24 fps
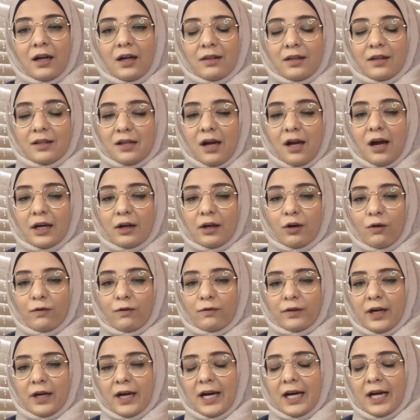this high
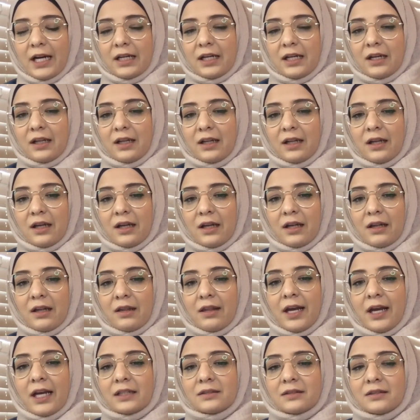overhead,
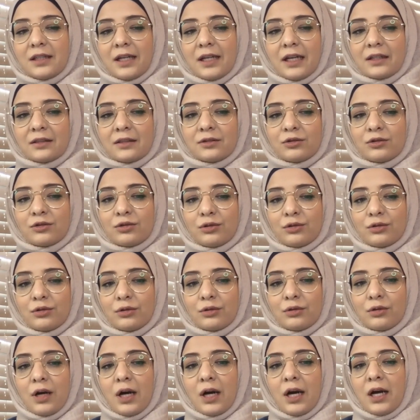they tend
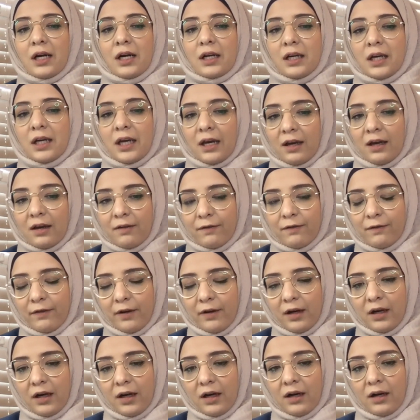to give
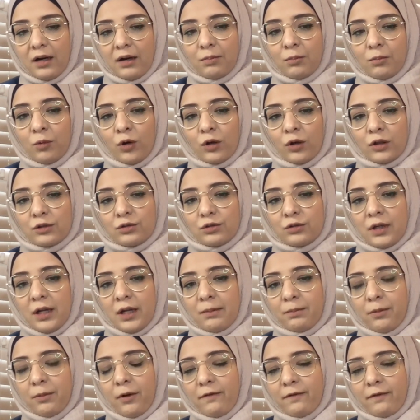more to
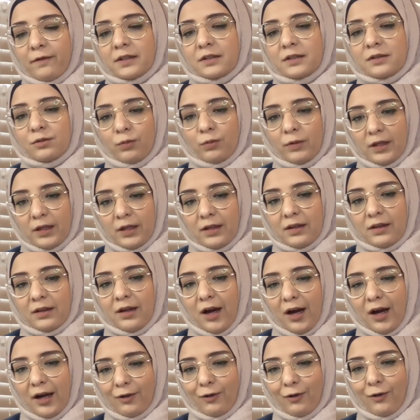nonprofits with
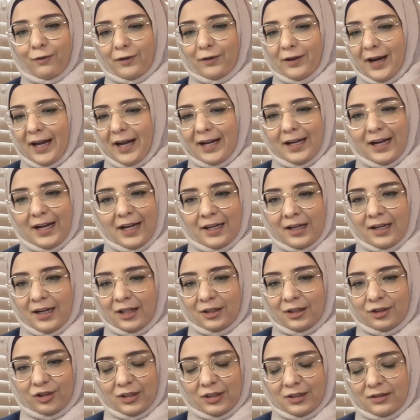high overhead and
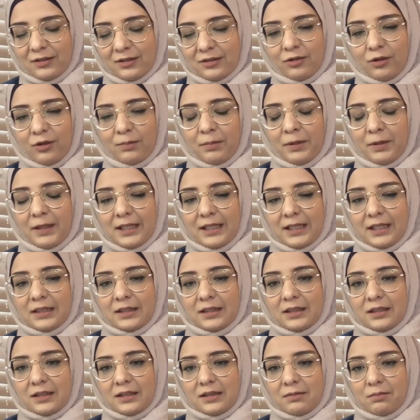not just completely
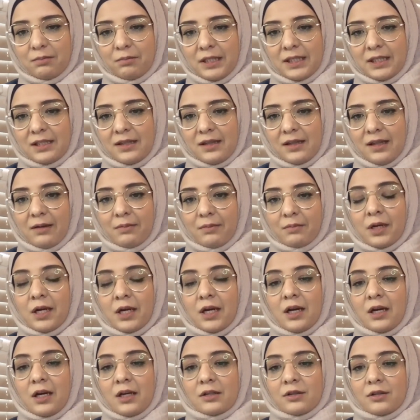dismiss them.
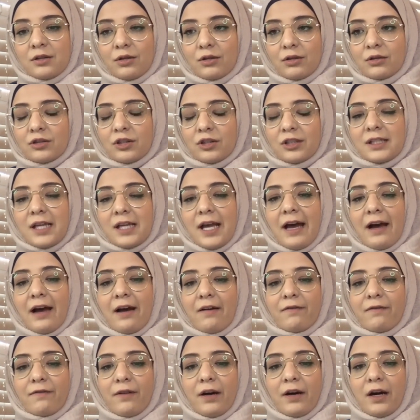So just
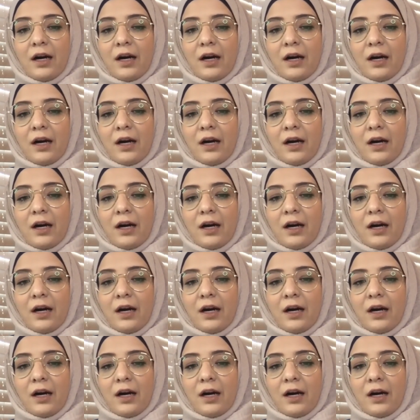have